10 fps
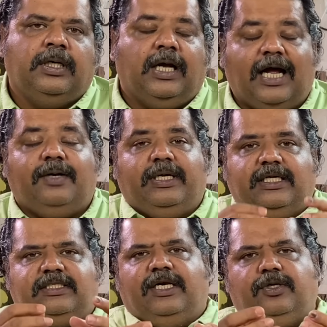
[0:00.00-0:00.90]
And we
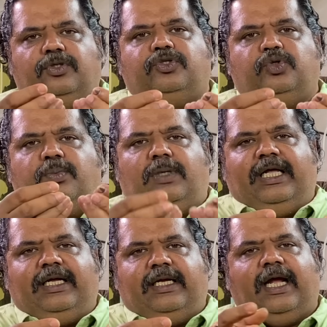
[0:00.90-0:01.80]
can send you the Zoom
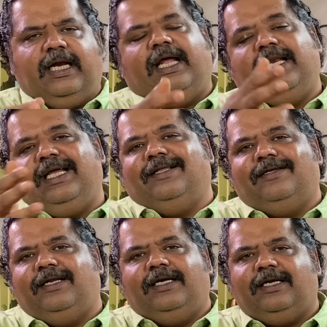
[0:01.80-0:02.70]
link and any other
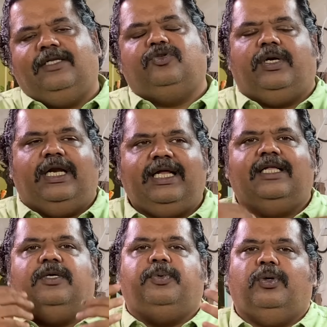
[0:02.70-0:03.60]
details or any
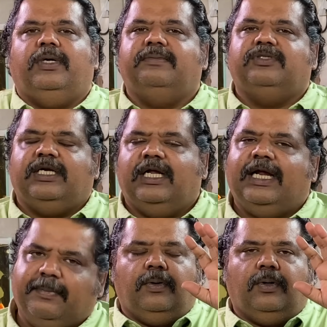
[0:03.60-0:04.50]
other programs that are
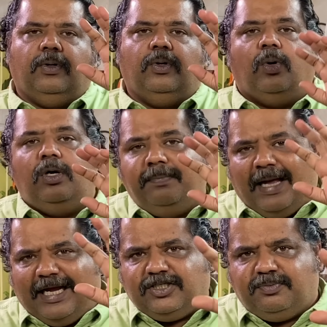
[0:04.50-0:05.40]
happening. Gold
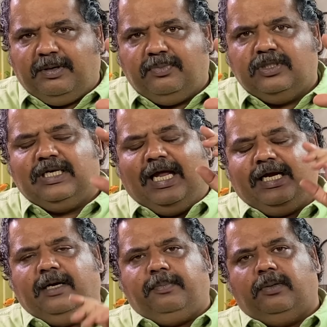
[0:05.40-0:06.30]
Max members, like
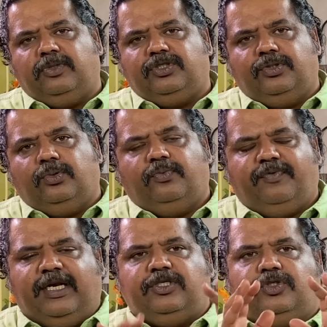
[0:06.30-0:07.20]
I promised you,
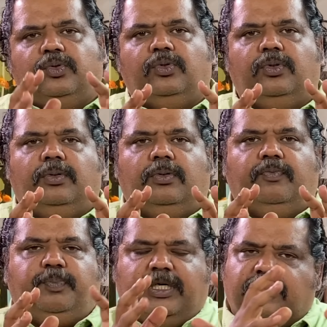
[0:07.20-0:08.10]
very soon,
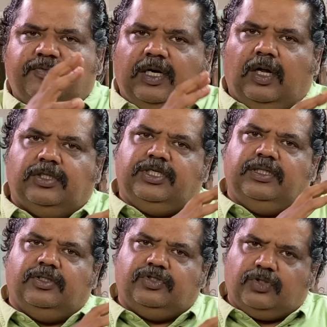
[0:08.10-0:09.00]
because we're
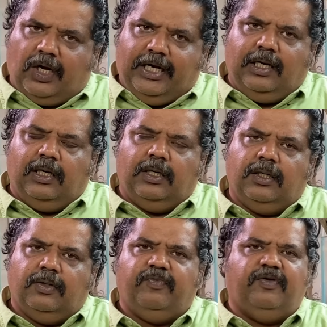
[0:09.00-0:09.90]
launching the soil,
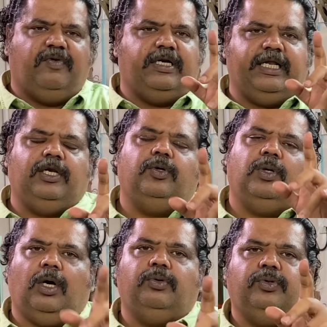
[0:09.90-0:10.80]
we will tell you
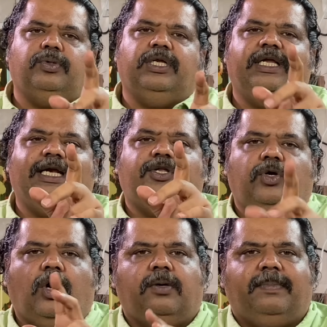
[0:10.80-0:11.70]
how you can get
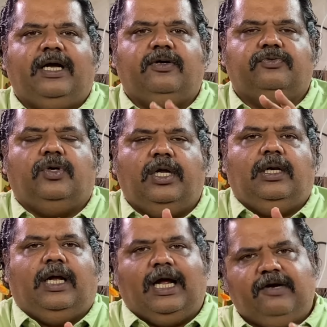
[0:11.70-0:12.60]
your bag of
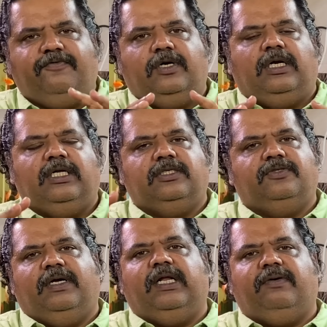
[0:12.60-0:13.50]
soil and fertilizers,
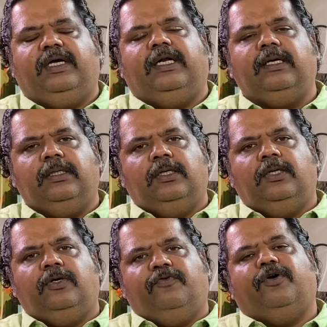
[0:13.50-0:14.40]
vagera,
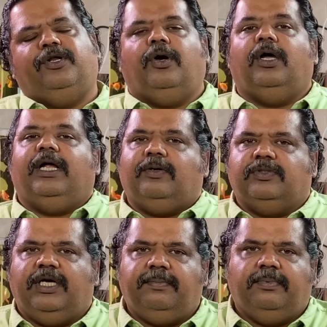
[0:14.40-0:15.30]
for your
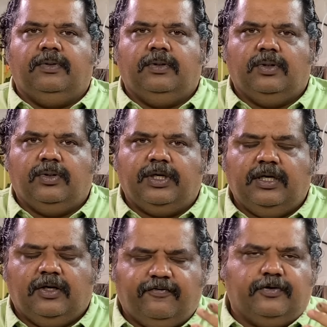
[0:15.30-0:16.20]
aquascape. Okay,
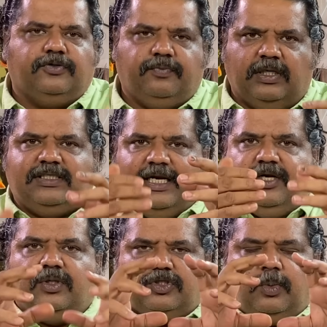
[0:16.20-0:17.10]
of course, we'll send
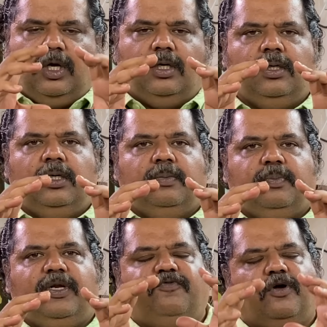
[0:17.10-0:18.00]
you a small
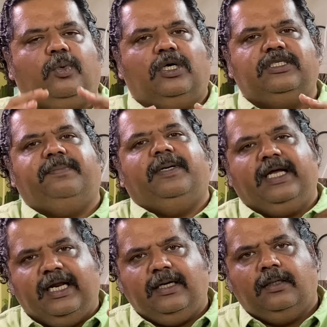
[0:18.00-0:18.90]
brief on WhatsApp
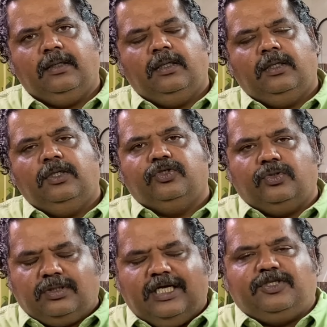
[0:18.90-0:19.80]
again.
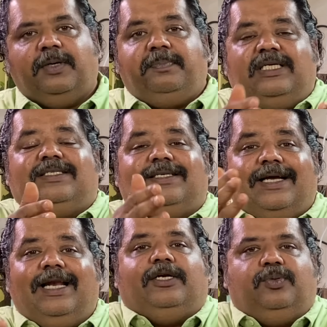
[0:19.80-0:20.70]
So that's why please
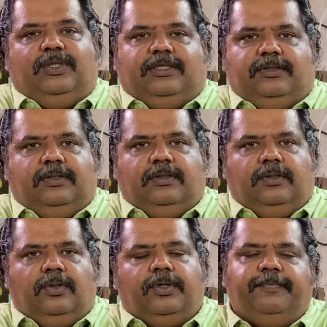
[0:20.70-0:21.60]
connect with us.
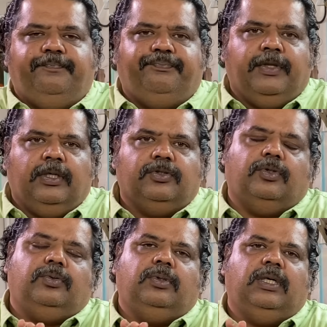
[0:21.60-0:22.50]
Okay,
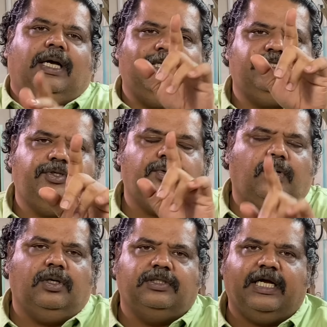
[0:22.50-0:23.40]
so I'll see you
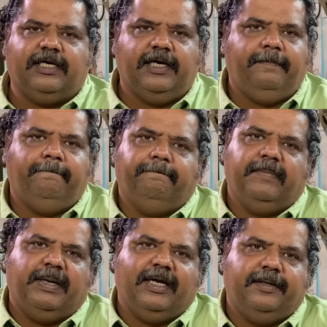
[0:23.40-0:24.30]
all on Saturday.
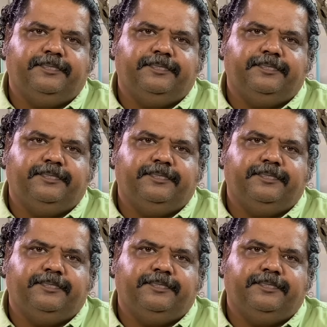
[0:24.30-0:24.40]
Bye bye.